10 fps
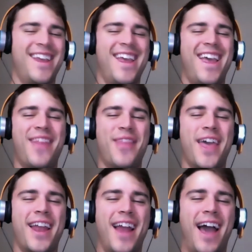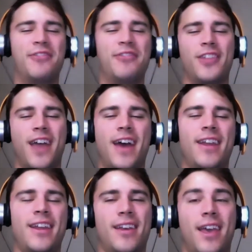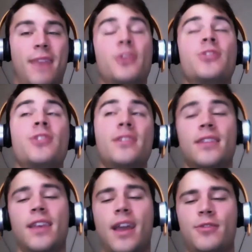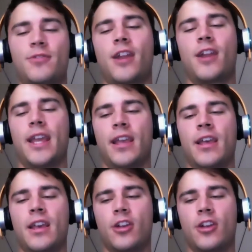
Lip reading: And then after that, and most recently, I was running